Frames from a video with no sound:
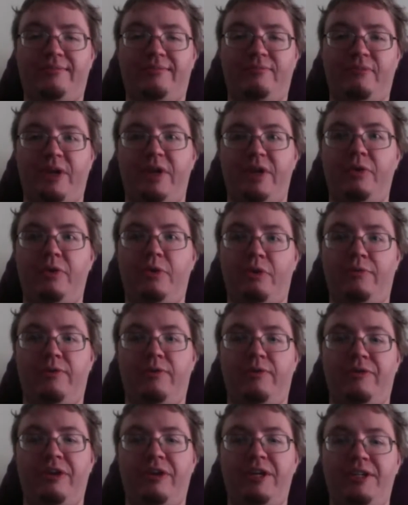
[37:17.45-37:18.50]
when Order of
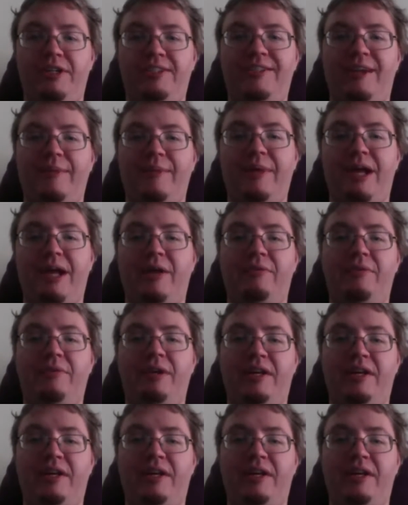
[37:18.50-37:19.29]
the Phoenix came out.